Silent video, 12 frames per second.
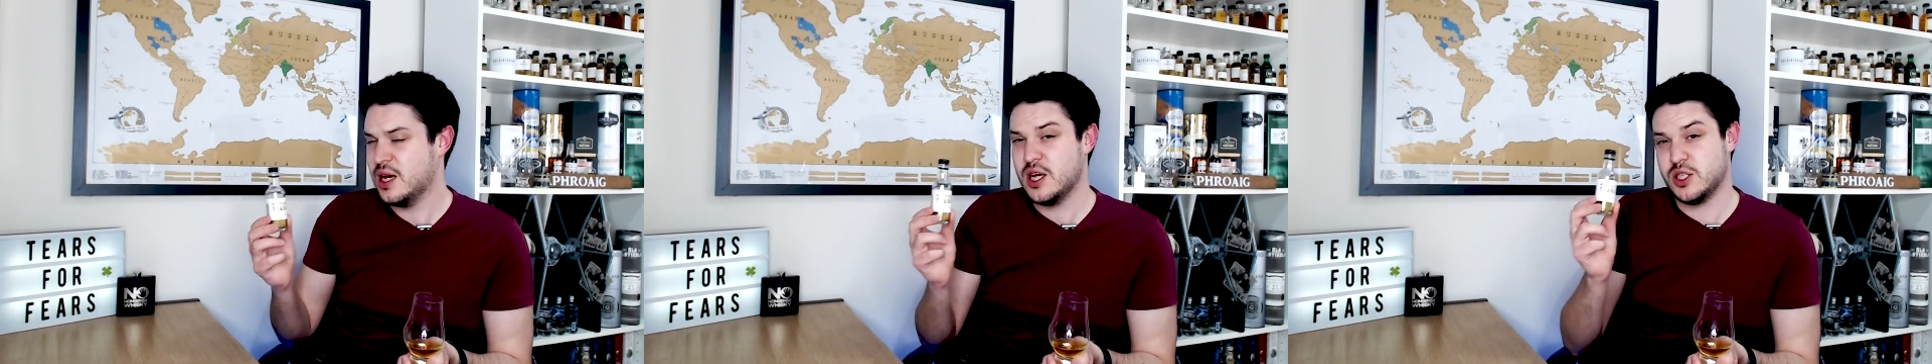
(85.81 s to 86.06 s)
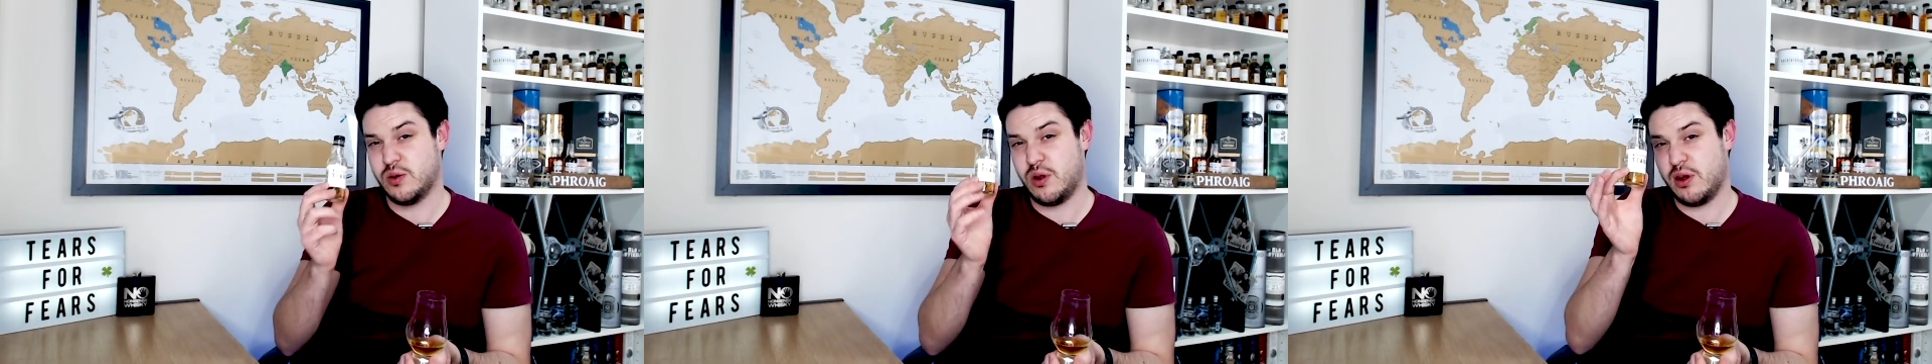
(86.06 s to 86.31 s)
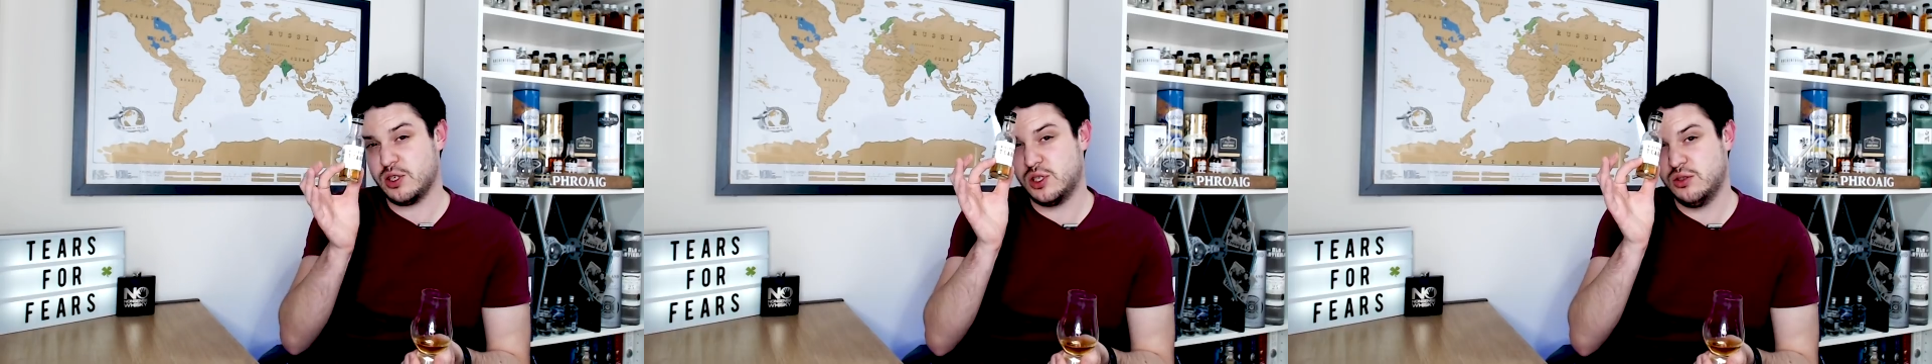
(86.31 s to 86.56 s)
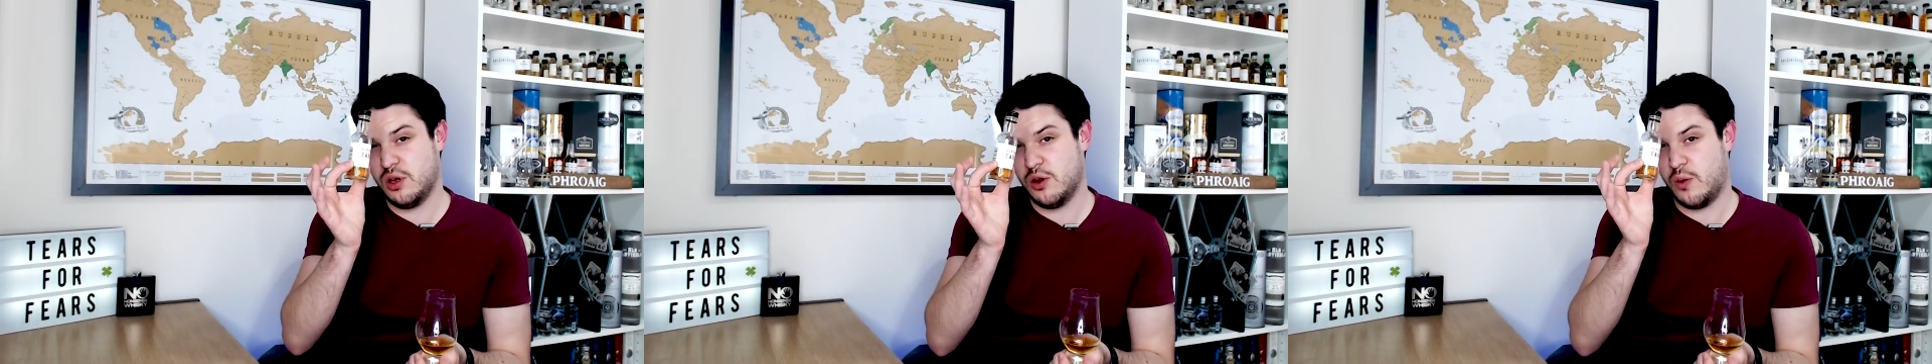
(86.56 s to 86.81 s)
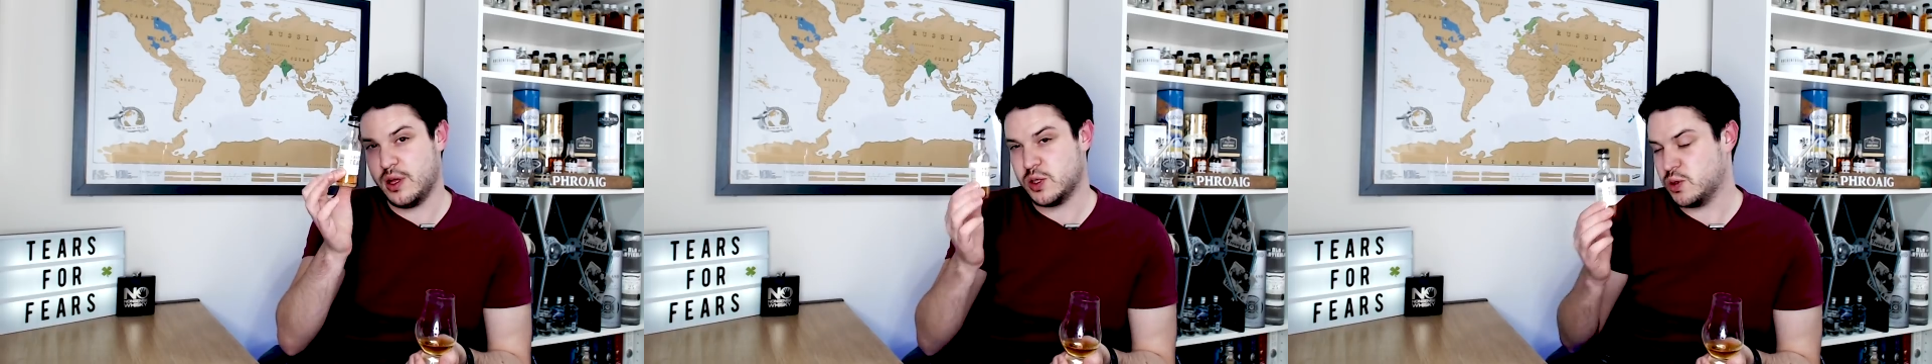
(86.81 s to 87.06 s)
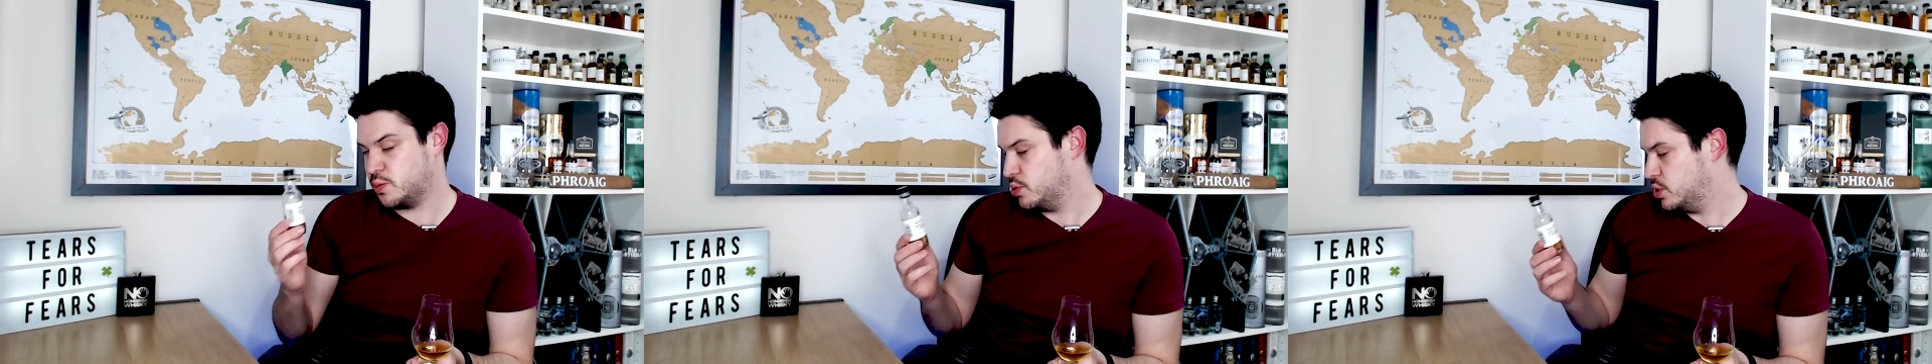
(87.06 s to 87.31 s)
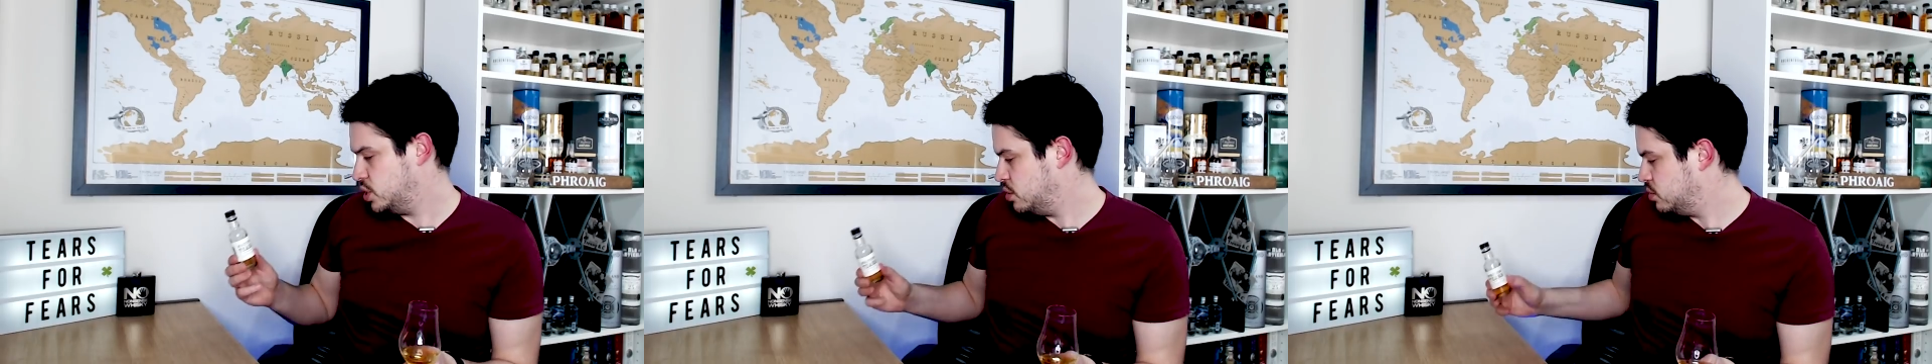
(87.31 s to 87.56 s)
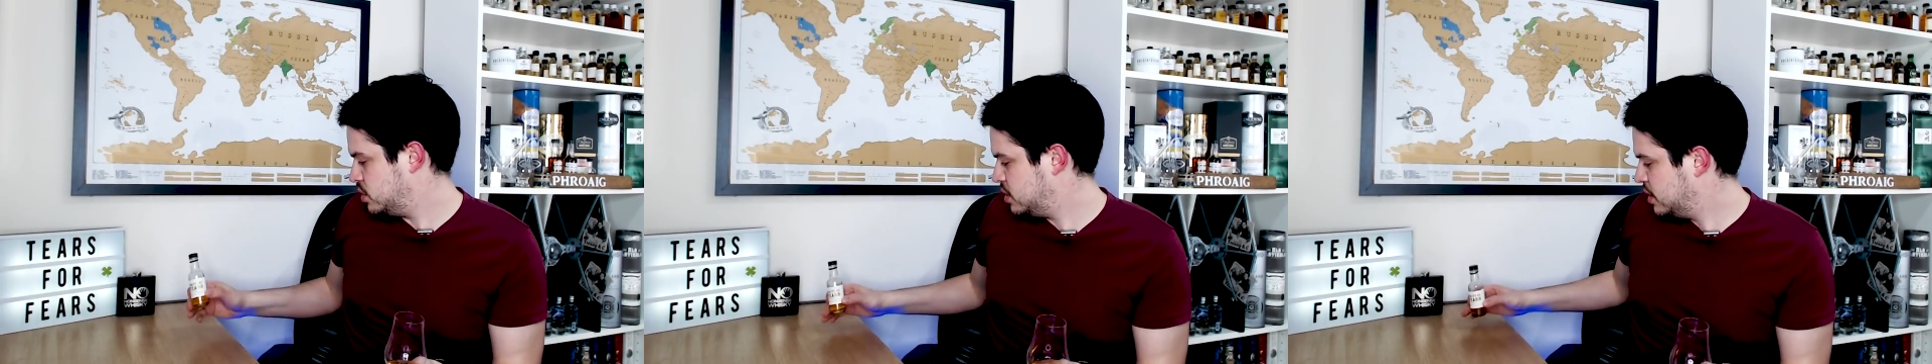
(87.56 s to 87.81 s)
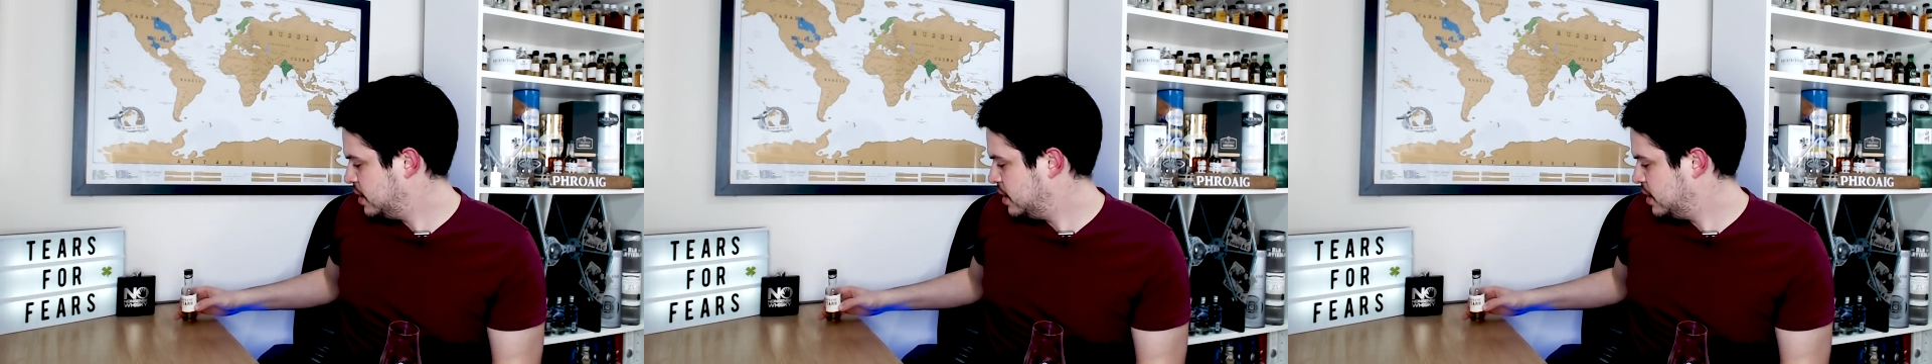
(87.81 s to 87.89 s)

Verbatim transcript: So I don't actually know where this was produced.